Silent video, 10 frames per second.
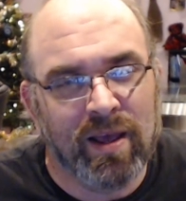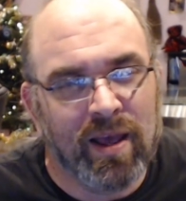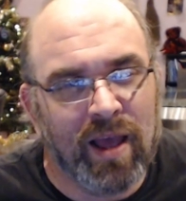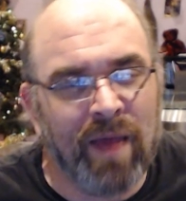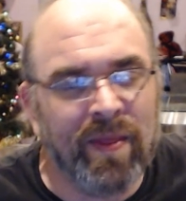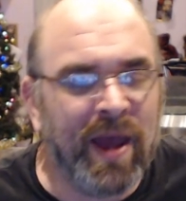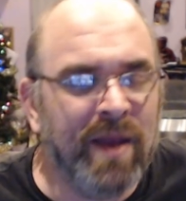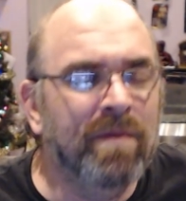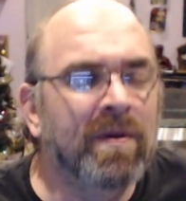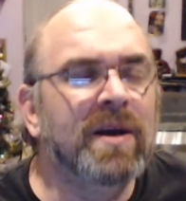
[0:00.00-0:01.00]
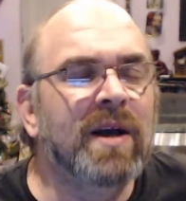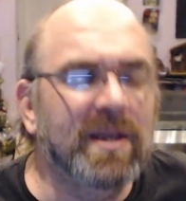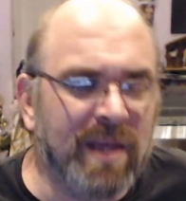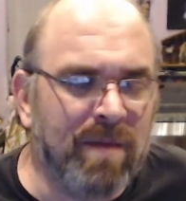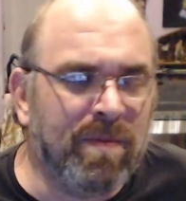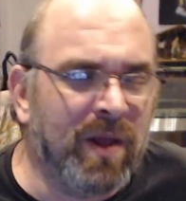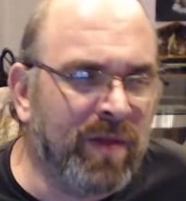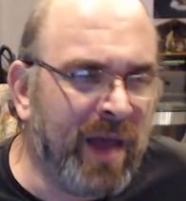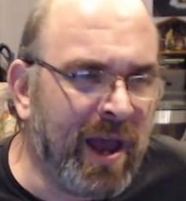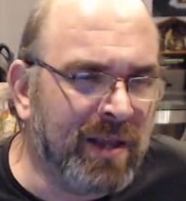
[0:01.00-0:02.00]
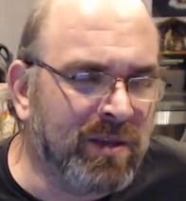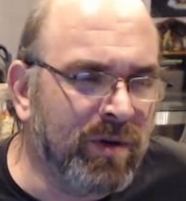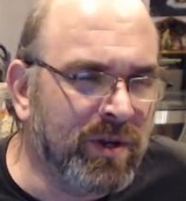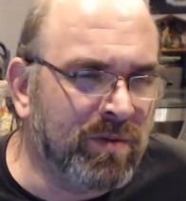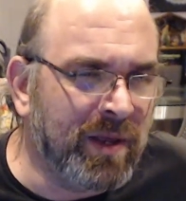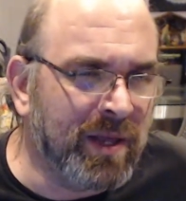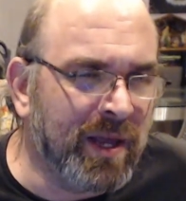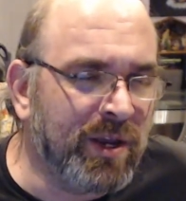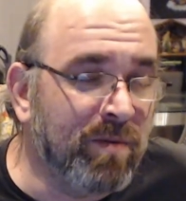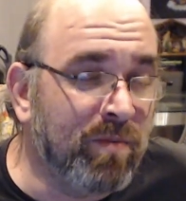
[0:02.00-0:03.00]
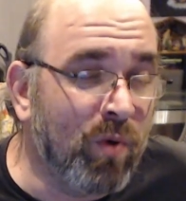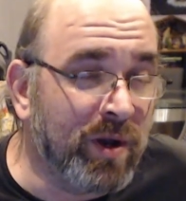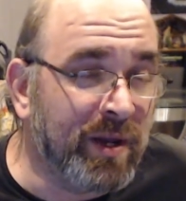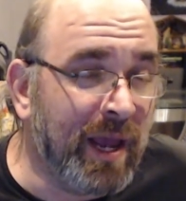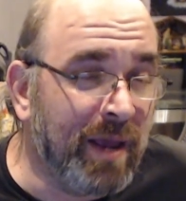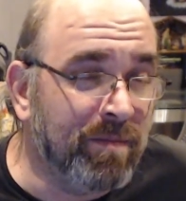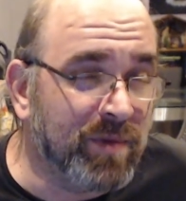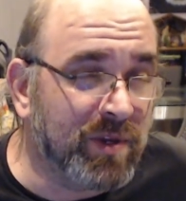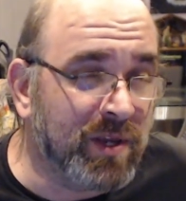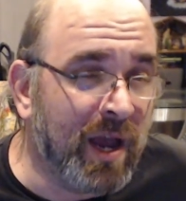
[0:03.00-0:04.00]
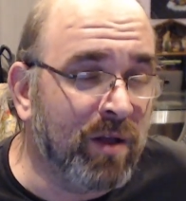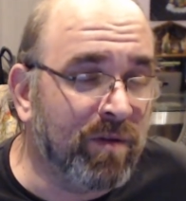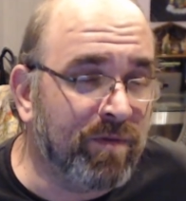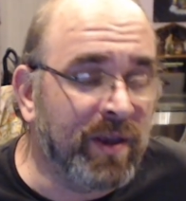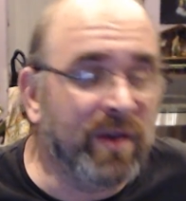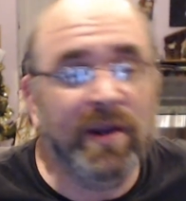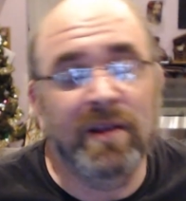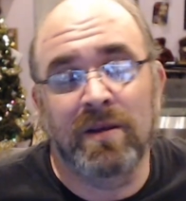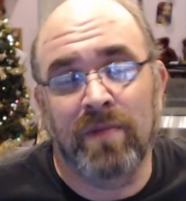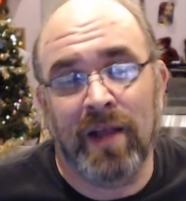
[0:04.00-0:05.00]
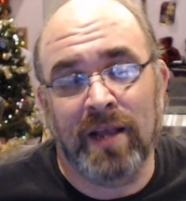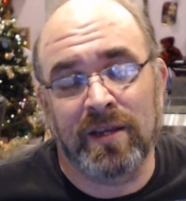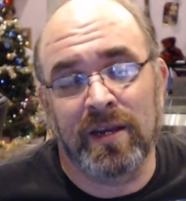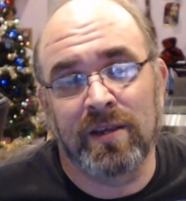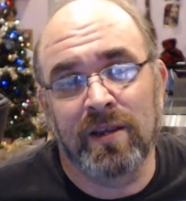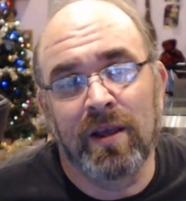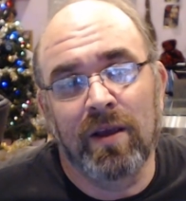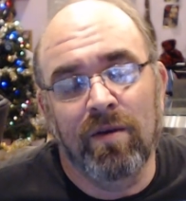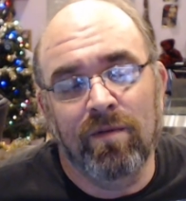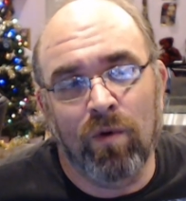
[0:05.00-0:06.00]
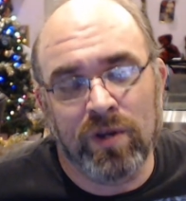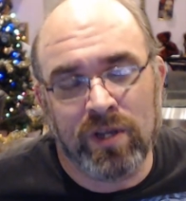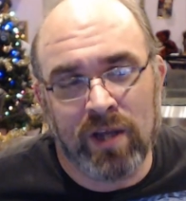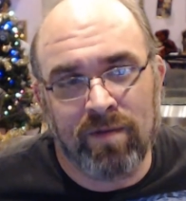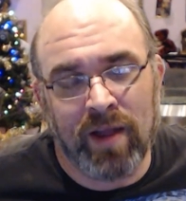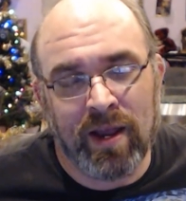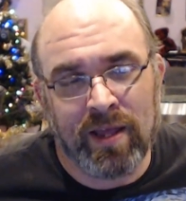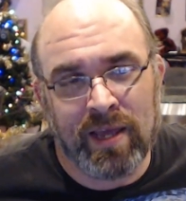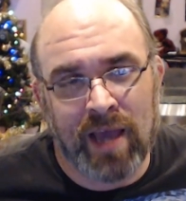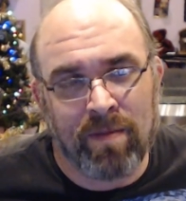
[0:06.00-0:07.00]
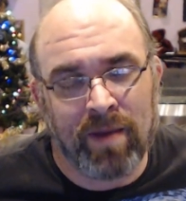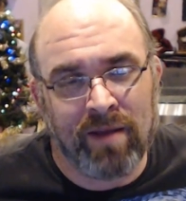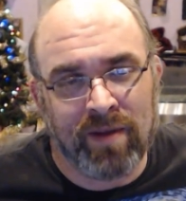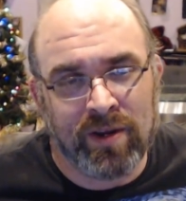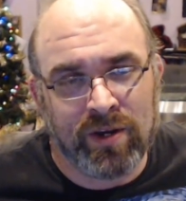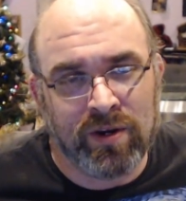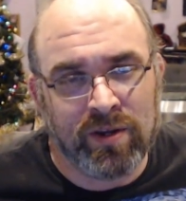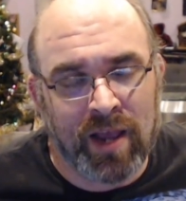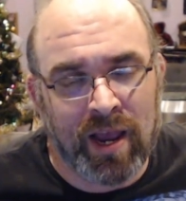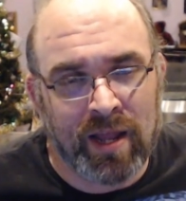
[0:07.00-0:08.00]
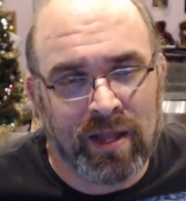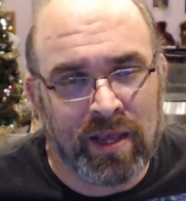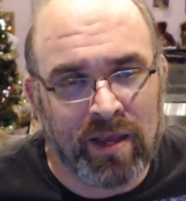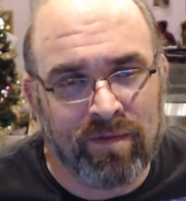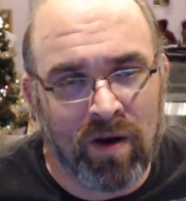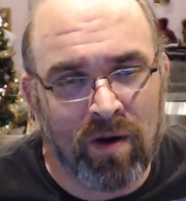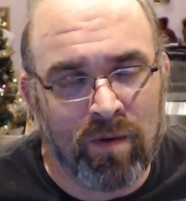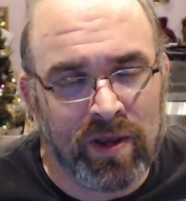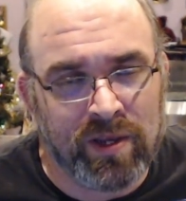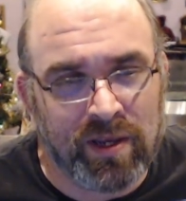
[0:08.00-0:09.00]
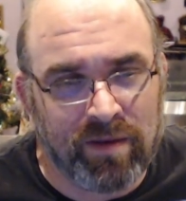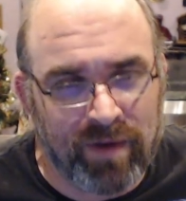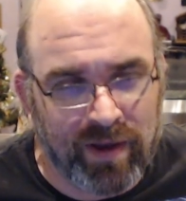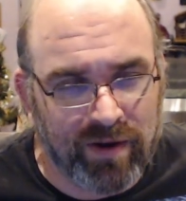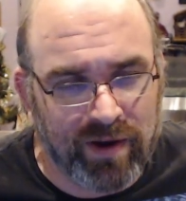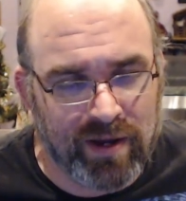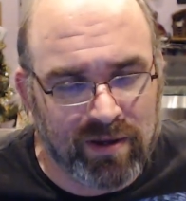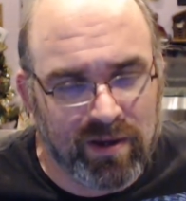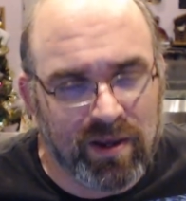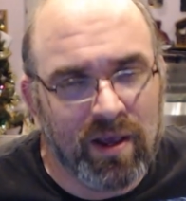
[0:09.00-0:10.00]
And then a step below that is going to be like your board game style figurines and plastics for stuff like the Epic Adventures and the Faraway Sea figurines.